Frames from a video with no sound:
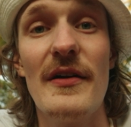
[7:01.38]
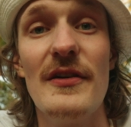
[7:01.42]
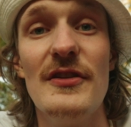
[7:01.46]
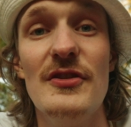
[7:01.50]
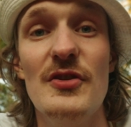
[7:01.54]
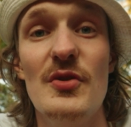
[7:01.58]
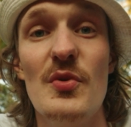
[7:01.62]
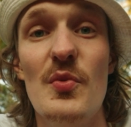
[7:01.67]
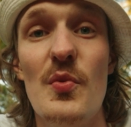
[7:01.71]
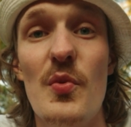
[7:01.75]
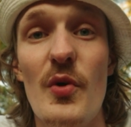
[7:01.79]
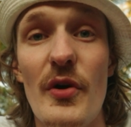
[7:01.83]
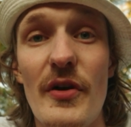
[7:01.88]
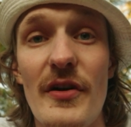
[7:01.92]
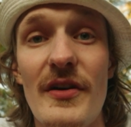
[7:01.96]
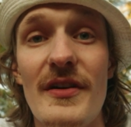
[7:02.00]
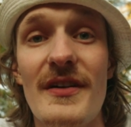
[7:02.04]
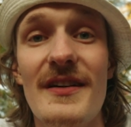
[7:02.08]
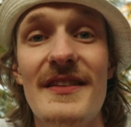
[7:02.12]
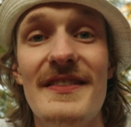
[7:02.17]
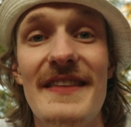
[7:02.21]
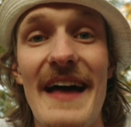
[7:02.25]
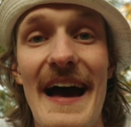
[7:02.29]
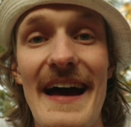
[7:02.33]
you were
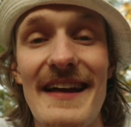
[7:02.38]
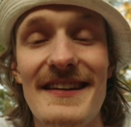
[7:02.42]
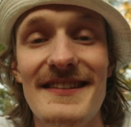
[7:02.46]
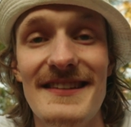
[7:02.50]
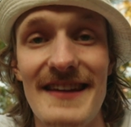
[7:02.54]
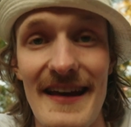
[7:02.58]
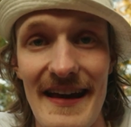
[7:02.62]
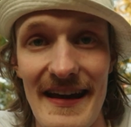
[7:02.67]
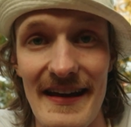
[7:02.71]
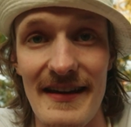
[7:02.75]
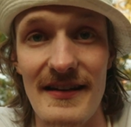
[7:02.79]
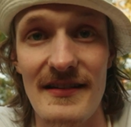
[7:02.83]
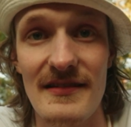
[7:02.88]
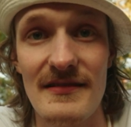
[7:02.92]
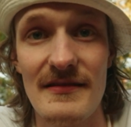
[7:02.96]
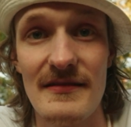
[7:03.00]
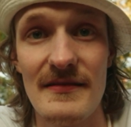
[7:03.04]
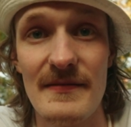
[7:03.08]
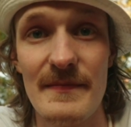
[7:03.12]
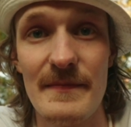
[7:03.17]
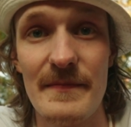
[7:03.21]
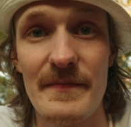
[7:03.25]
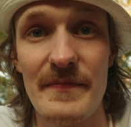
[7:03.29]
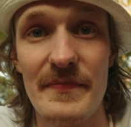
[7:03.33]
that day.
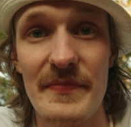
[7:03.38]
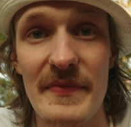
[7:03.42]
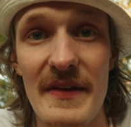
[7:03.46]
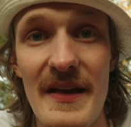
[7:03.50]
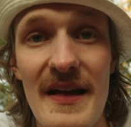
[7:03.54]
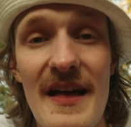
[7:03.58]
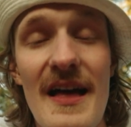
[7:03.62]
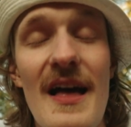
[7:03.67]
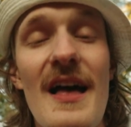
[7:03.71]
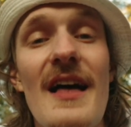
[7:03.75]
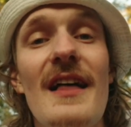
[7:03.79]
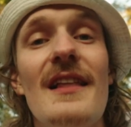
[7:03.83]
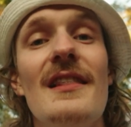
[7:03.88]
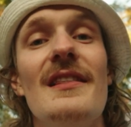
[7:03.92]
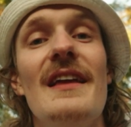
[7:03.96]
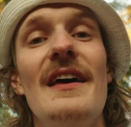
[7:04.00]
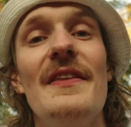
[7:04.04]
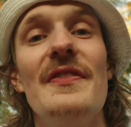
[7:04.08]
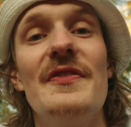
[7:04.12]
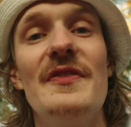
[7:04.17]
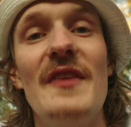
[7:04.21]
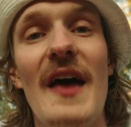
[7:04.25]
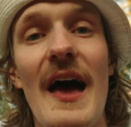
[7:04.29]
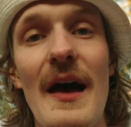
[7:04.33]

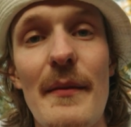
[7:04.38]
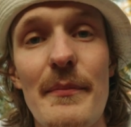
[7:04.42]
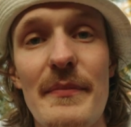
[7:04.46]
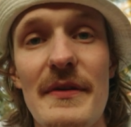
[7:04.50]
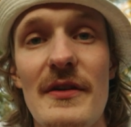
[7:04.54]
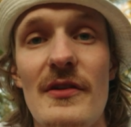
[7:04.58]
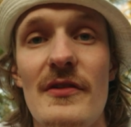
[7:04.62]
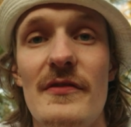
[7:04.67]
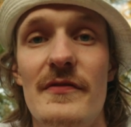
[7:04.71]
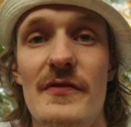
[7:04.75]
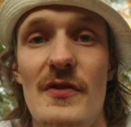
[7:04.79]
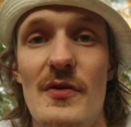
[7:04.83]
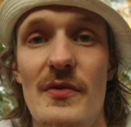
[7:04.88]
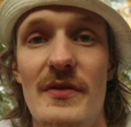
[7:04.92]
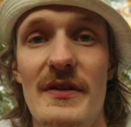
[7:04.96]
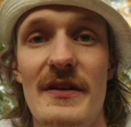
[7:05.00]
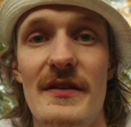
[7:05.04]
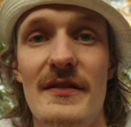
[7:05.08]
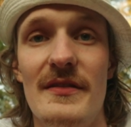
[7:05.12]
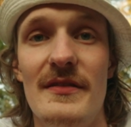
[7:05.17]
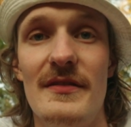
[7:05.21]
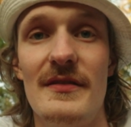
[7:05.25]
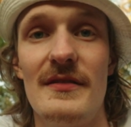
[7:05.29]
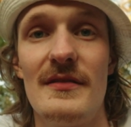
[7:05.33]
Let that be your
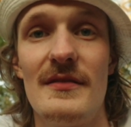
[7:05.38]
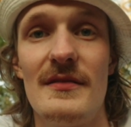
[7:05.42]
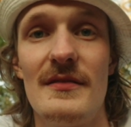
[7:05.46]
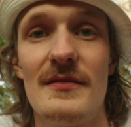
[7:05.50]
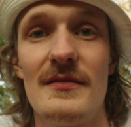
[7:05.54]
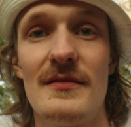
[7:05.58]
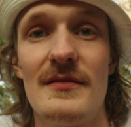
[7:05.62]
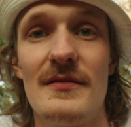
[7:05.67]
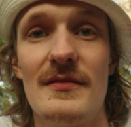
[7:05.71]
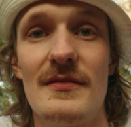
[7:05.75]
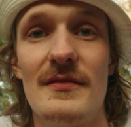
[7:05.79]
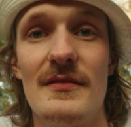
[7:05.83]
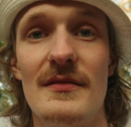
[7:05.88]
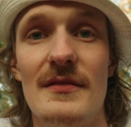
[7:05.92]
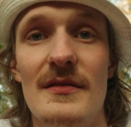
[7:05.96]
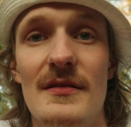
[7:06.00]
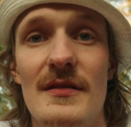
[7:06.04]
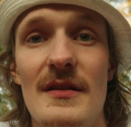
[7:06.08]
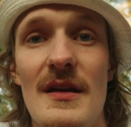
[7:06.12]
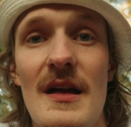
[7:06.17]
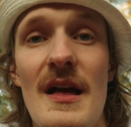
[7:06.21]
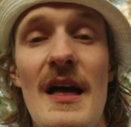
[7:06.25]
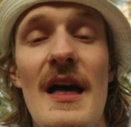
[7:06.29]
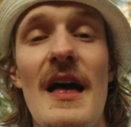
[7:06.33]
focus.
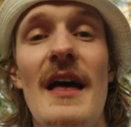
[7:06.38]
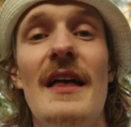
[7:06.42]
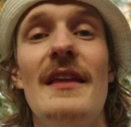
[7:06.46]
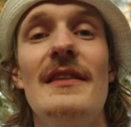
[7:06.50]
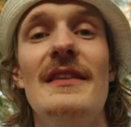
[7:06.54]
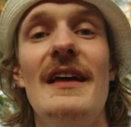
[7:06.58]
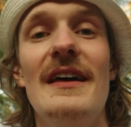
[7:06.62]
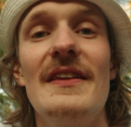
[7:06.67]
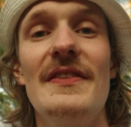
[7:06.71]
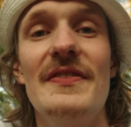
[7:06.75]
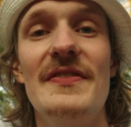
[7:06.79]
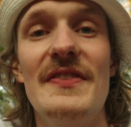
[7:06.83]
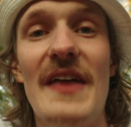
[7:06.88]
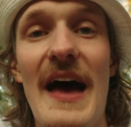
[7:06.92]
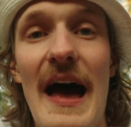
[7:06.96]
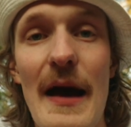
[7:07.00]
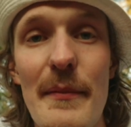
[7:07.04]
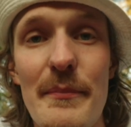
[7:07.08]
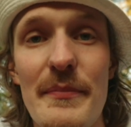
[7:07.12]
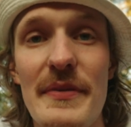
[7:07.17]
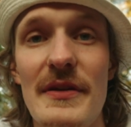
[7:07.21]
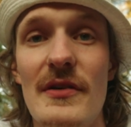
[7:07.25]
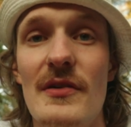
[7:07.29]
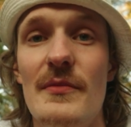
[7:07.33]
Let
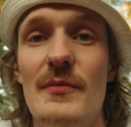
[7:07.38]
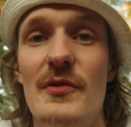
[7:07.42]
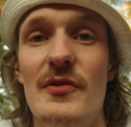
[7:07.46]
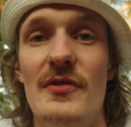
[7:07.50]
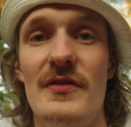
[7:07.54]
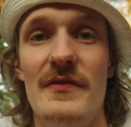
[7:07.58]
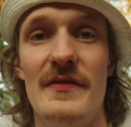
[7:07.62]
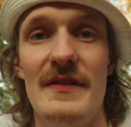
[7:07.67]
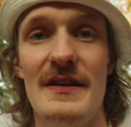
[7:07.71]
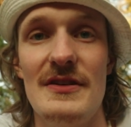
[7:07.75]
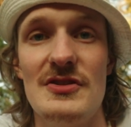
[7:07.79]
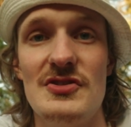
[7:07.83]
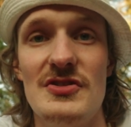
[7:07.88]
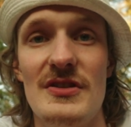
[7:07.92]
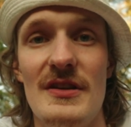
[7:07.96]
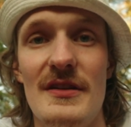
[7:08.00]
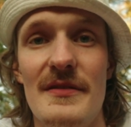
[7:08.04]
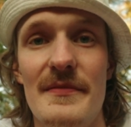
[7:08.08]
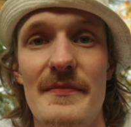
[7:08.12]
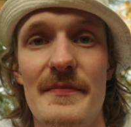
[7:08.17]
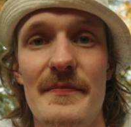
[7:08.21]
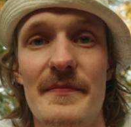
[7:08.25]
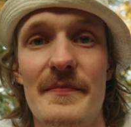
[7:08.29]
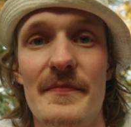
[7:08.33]
that be your motivation.
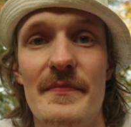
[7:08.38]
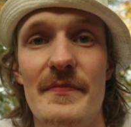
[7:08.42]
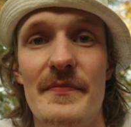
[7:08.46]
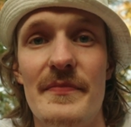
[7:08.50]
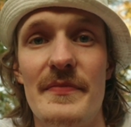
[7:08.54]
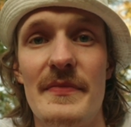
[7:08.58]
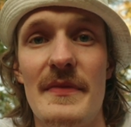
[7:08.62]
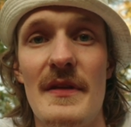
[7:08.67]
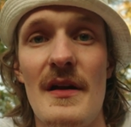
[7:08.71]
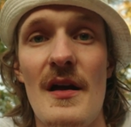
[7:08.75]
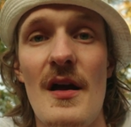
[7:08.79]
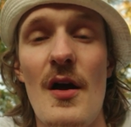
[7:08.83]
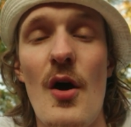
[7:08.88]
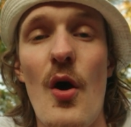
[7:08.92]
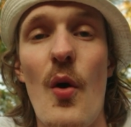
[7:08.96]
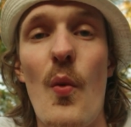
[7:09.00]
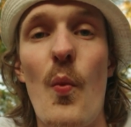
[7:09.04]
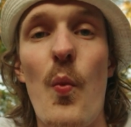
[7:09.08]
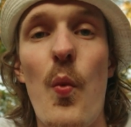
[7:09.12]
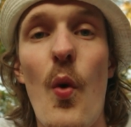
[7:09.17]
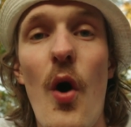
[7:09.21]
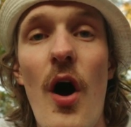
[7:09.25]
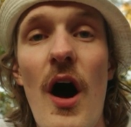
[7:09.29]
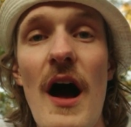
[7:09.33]

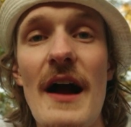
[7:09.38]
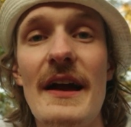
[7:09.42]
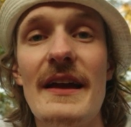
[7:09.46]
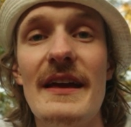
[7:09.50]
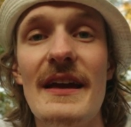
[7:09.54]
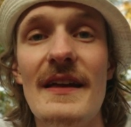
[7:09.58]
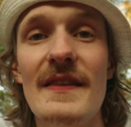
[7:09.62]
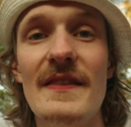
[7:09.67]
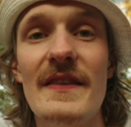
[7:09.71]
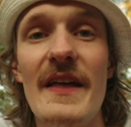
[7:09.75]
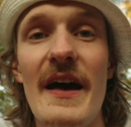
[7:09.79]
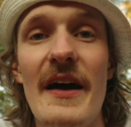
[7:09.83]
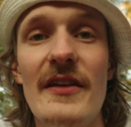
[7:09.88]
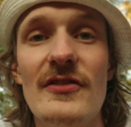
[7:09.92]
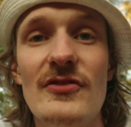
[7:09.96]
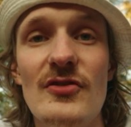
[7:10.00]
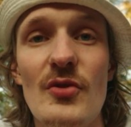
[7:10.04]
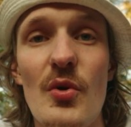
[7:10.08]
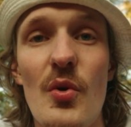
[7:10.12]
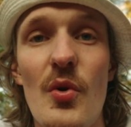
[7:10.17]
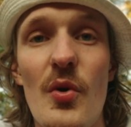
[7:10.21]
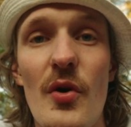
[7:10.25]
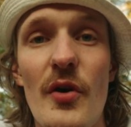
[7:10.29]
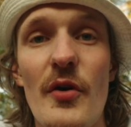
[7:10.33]
Walk in that
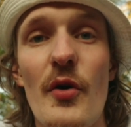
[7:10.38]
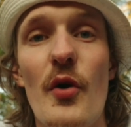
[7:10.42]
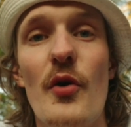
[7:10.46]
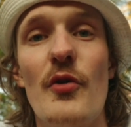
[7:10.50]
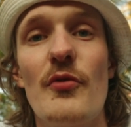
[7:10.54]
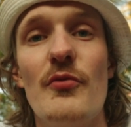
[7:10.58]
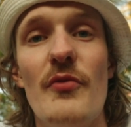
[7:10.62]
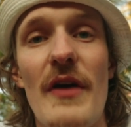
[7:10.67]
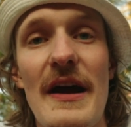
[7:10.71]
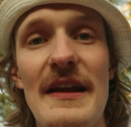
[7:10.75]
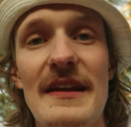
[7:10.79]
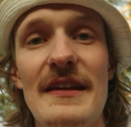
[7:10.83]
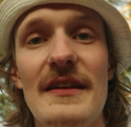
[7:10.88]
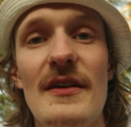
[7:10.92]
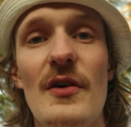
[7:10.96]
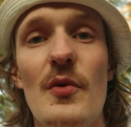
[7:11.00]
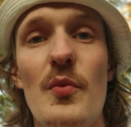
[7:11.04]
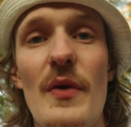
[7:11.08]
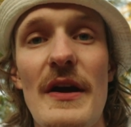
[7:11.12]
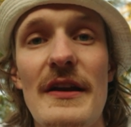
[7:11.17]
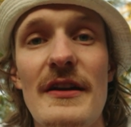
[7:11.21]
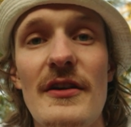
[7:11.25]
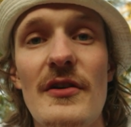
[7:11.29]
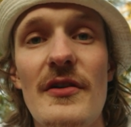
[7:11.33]
door already a
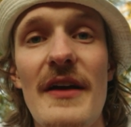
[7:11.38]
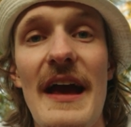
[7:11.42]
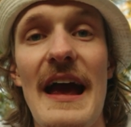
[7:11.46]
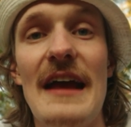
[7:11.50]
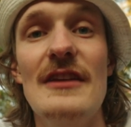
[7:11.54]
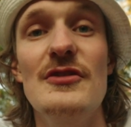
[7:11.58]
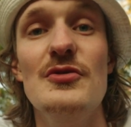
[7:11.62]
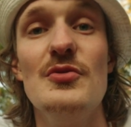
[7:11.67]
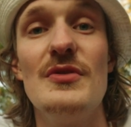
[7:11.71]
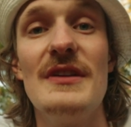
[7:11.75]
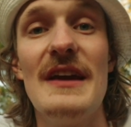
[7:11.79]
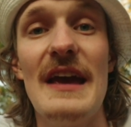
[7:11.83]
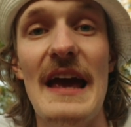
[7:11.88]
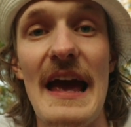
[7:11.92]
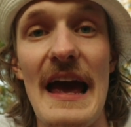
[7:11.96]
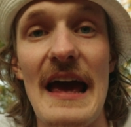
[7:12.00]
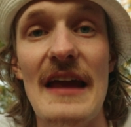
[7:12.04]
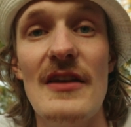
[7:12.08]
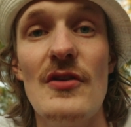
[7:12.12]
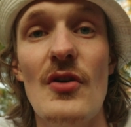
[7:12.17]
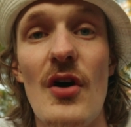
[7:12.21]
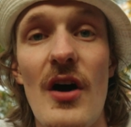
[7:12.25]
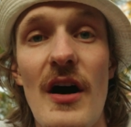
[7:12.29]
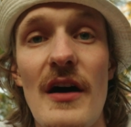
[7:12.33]
winner and you
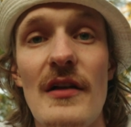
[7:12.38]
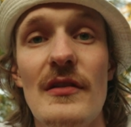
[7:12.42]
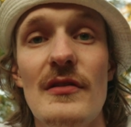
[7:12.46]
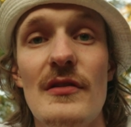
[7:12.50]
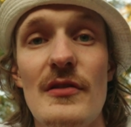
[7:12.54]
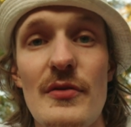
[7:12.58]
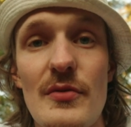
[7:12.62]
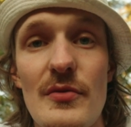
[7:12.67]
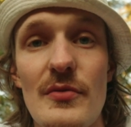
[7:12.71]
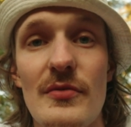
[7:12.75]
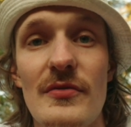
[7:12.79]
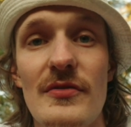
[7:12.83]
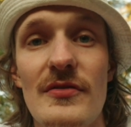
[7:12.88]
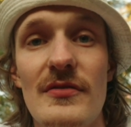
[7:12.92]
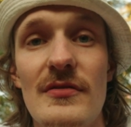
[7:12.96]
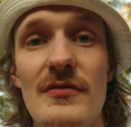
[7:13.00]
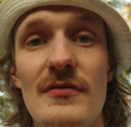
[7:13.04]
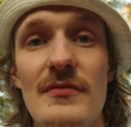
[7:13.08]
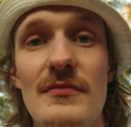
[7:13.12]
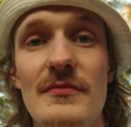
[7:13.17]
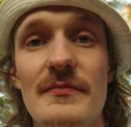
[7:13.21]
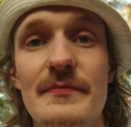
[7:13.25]
cannot lose.